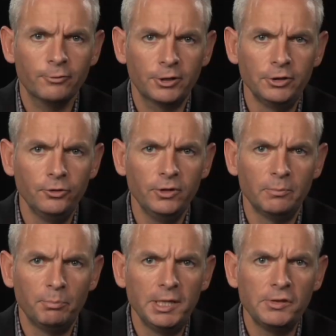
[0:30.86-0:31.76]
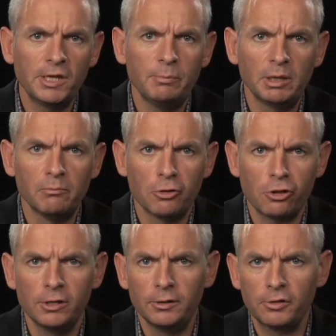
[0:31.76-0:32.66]
African Union peacekeeping
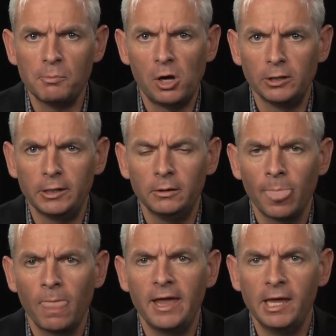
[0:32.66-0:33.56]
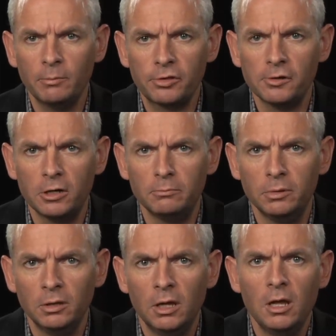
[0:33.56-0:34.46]
mission in Somalia, AMISOM,
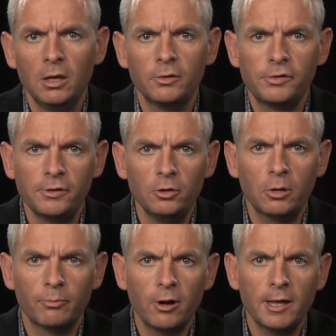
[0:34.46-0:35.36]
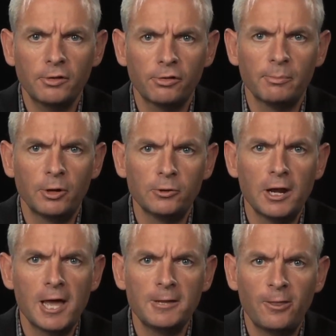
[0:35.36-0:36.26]
still comprises about
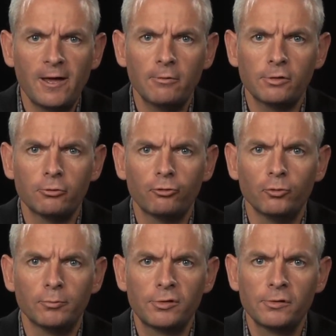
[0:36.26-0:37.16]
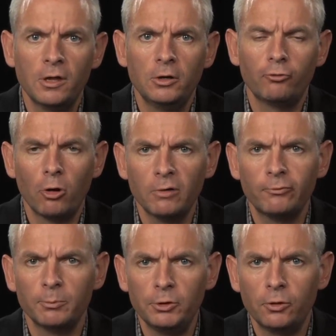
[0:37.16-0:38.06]
9,000 troops, drawn
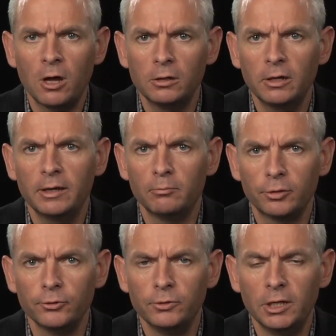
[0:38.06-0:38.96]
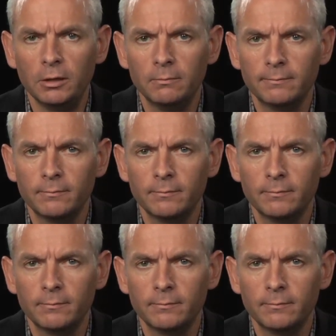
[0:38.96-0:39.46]
from Uganda and Burundi.